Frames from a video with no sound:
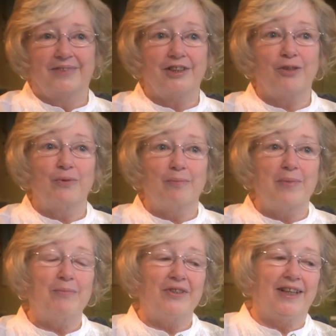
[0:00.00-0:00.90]
and they'll
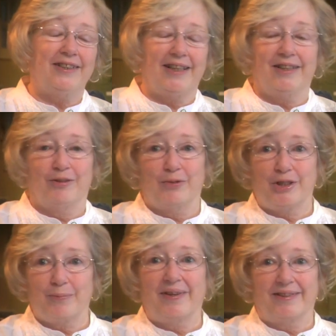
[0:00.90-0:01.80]
remember that day that we
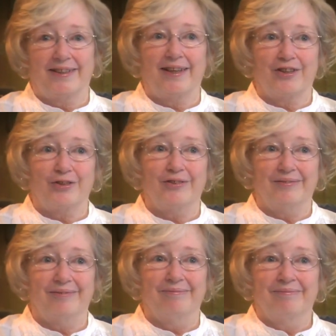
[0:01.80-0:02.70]
spent together.
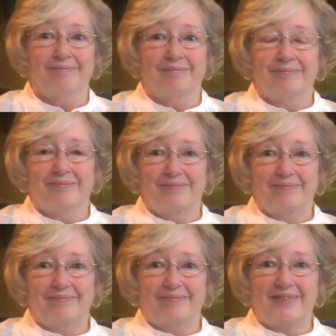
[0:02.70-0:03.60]

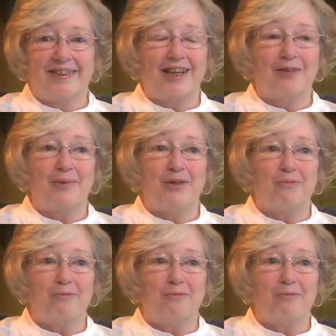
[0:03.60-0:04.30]
And that'll be a